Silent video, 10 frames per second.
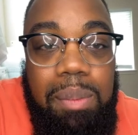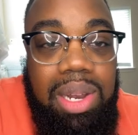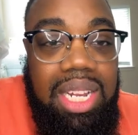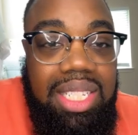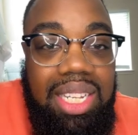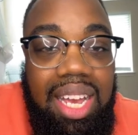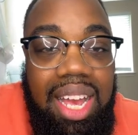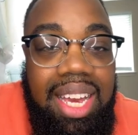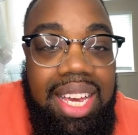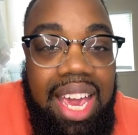
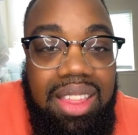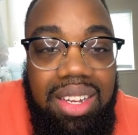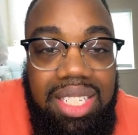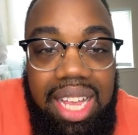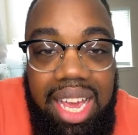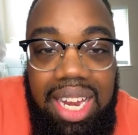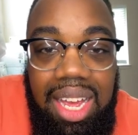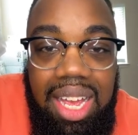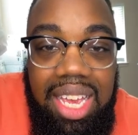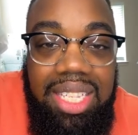Melissa Gaither said,
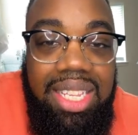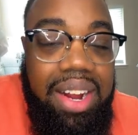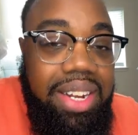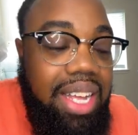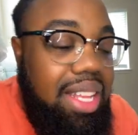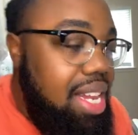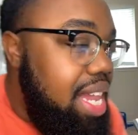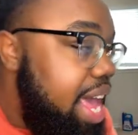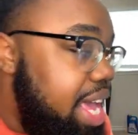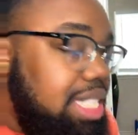is there another
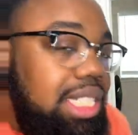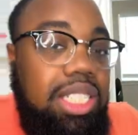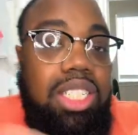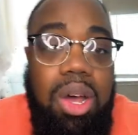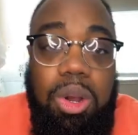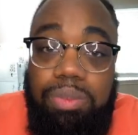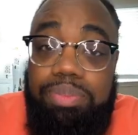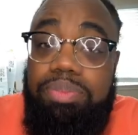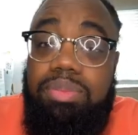class? So,